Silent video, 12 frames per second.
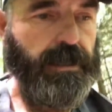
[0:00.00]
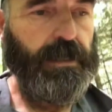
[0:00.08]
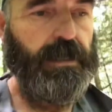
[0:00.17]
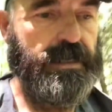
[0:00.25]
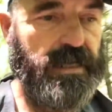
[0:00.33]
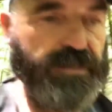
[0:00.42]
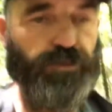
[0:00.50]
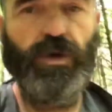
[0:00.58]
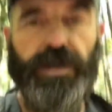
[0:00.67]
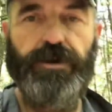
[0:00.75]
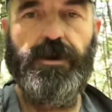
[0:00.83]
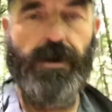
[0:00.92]
next
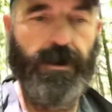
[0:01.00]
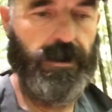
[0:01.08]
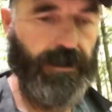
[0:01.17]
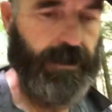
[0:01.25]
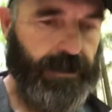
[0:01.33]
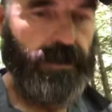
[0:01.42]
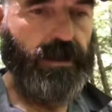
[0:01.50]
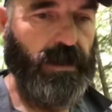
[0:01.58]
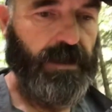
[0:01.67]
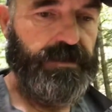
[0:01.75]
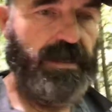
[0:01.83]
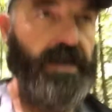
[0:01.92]
winter.
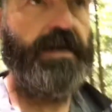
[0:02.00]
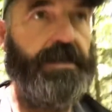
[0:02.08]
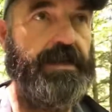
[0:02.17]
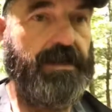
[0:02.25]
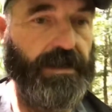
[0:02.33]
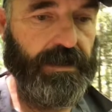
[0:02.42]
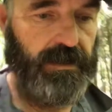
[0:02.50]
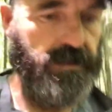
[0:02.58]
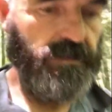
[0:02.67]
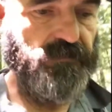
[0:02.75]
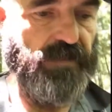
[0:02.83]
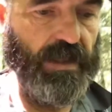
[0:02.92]
Then
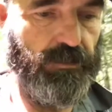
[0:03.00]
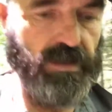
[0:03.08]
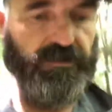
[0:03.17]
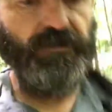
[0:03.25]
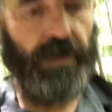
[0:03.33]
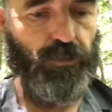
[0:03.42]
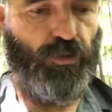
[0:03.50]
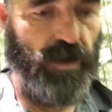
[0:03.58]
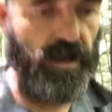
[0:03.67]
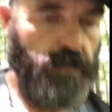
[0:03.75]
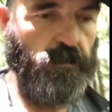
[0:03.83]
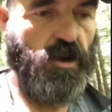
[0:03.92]
the following
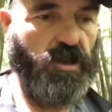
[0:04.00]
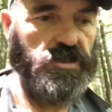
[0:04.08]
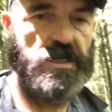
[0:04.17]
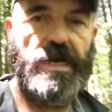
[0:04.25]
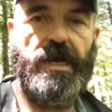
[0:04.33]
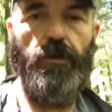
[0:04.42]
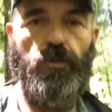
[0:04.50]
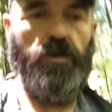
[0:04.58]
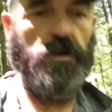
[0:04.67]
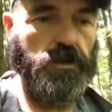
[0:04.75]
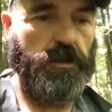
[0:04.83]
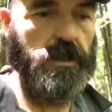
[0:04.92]
February or March, I
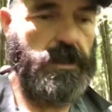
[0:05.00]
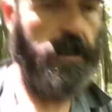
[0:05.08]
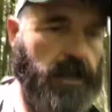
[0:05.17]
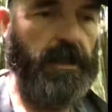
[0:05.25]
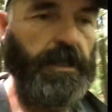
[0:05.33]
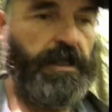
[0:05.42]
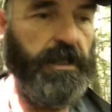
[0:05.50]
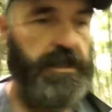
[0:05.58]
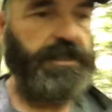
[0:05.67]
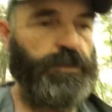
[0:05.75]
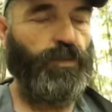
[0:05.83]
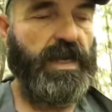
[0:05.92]
will
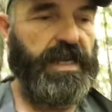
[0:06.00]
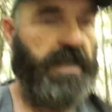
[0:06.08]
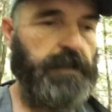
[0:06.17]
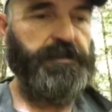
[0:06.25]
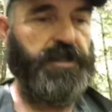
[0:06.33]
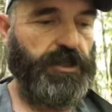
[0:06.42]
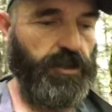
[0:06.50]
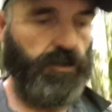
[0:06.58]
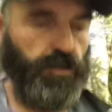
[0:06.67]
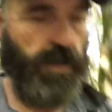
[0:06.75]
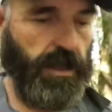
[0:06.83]
swing up to,